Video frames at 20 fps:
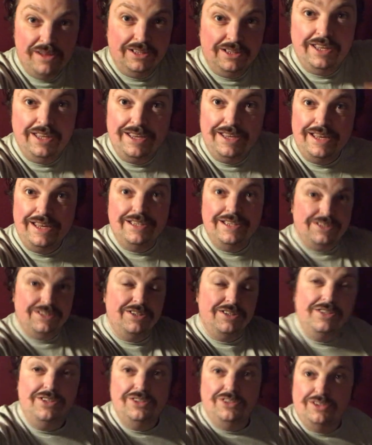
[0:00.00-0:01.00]
Link is
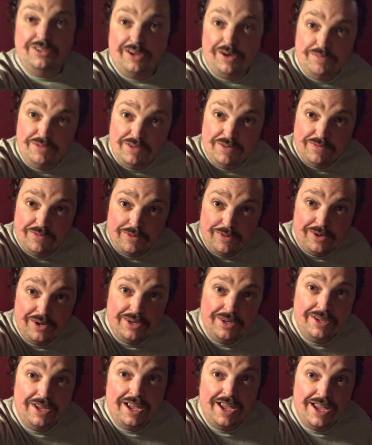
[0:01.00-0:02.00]
in the description for
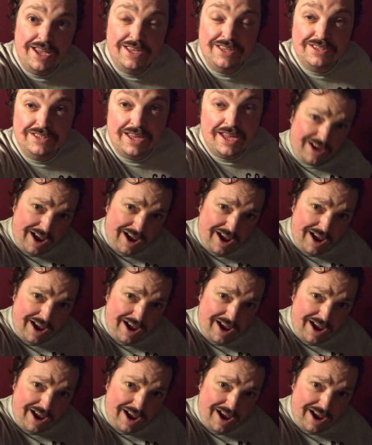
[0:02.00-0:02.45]
you guys.